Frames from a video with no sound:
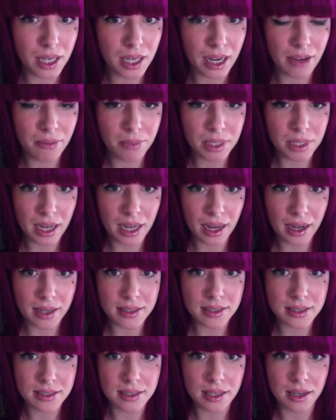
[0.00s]
I've been
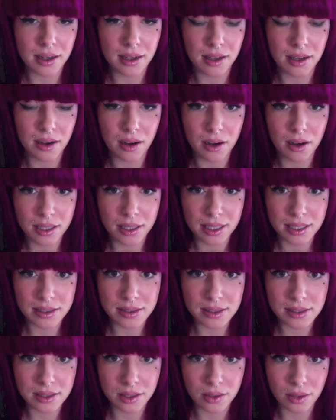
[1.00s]
asked on
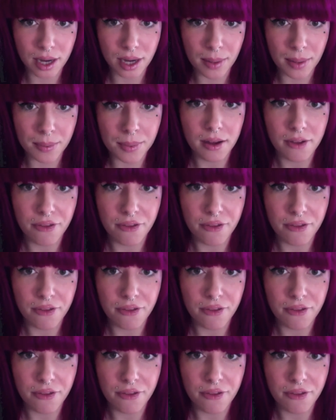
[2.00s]
Instagram,